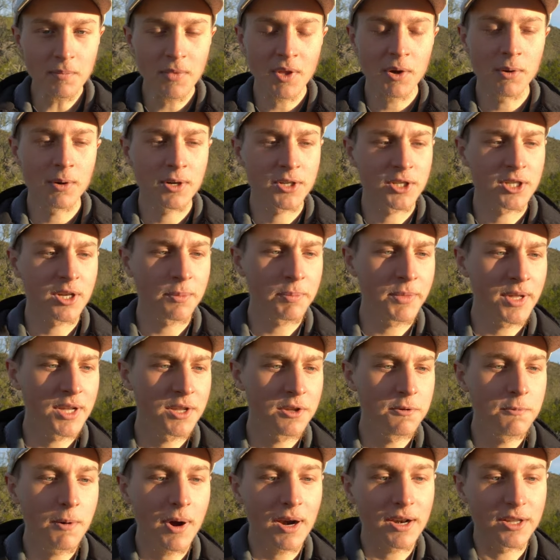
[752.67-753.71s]
or something
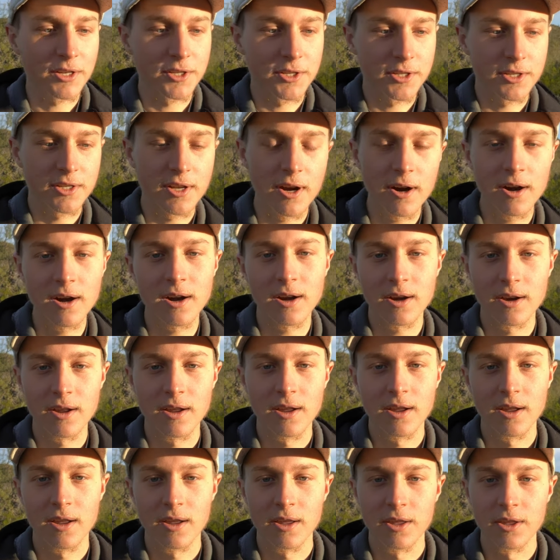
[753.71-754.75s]
you want to start,
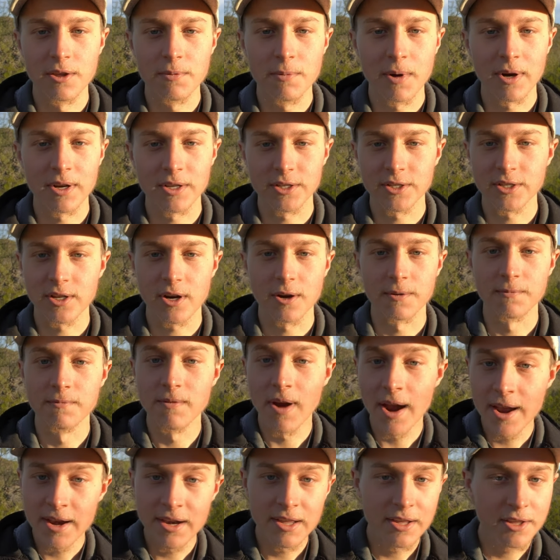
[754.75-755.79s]
you want to start
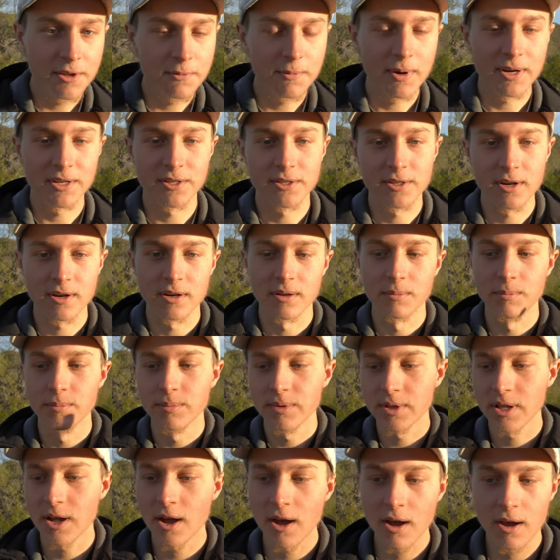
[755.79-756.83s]
writing, you want to start a
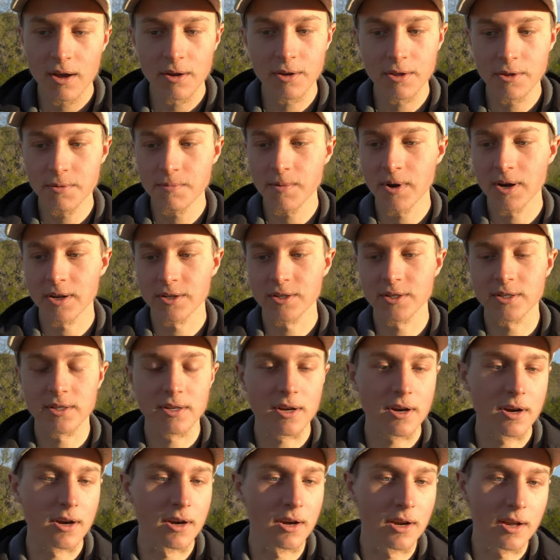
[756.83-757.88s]
blog, you want to
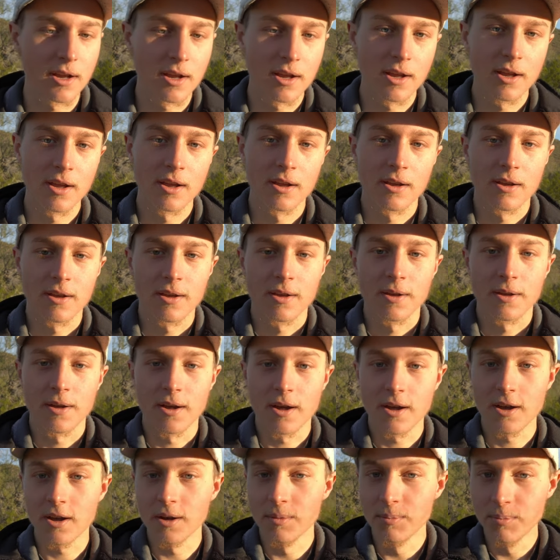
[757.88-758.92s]
start
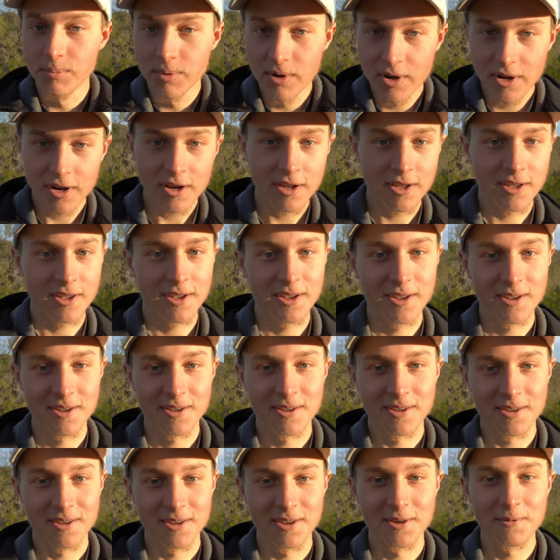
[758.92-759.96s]
a book,
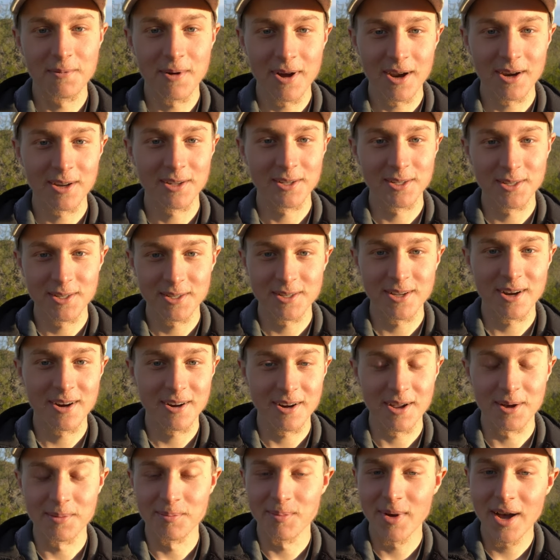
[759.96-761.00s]
you want to start
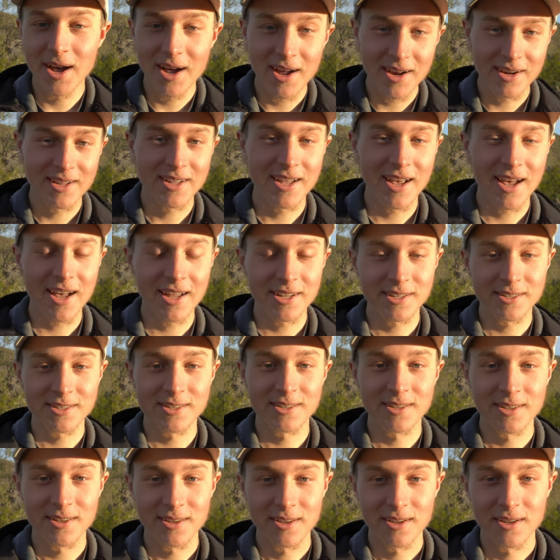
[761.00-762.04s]
a
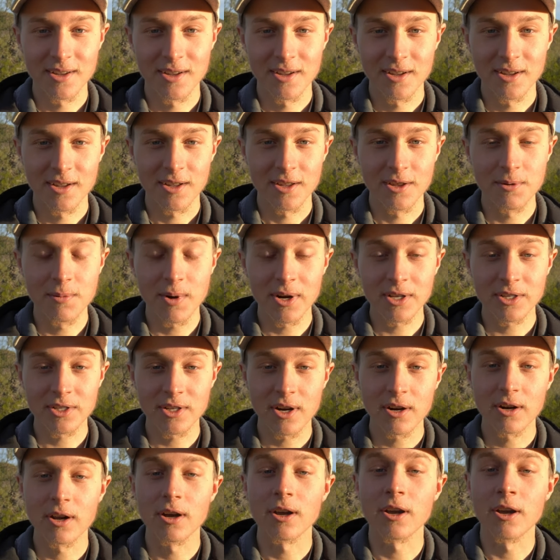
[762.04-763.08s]
podcast, you want to
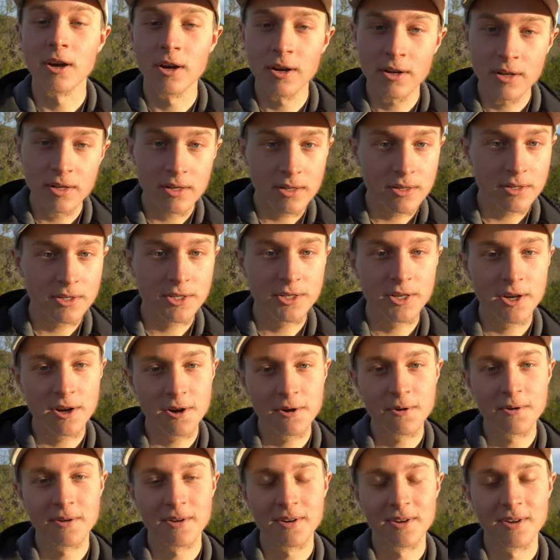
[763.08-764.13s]
start a cooking
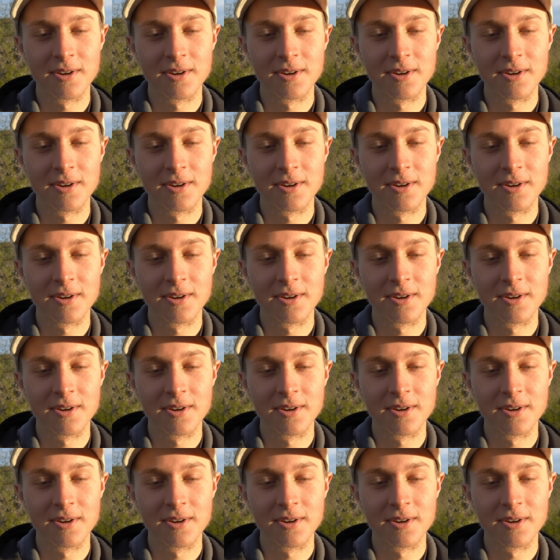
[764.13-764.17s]
show,